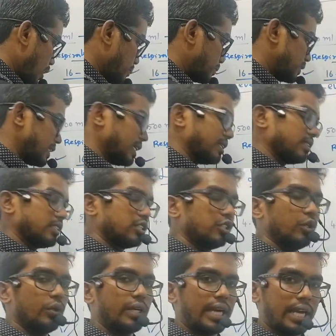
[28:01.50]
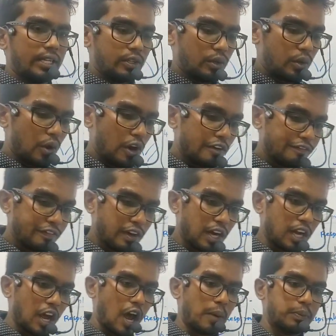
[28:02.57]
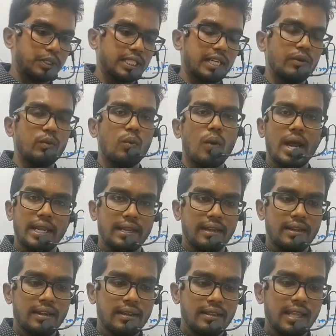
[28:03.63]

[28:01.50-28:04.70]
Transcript: options, you can go for option 1.